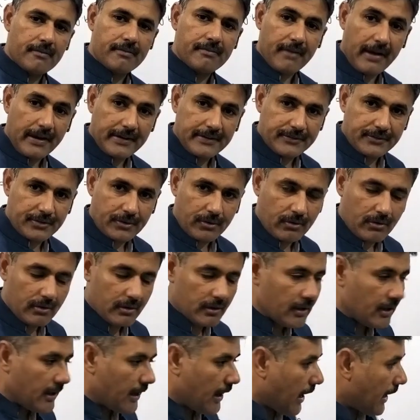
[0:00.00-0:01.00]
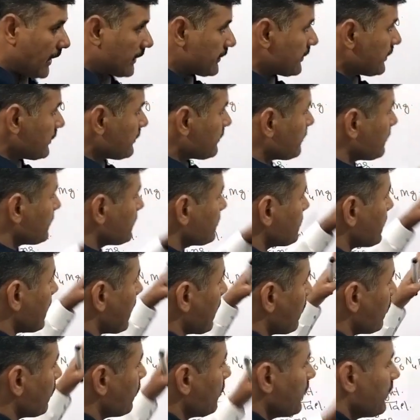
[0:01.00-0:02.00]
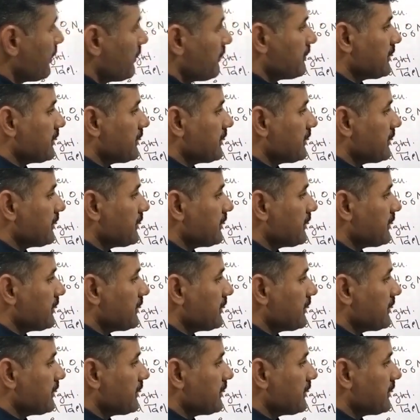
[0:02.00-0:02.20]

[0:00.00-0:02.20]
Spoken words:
phytol. And this is how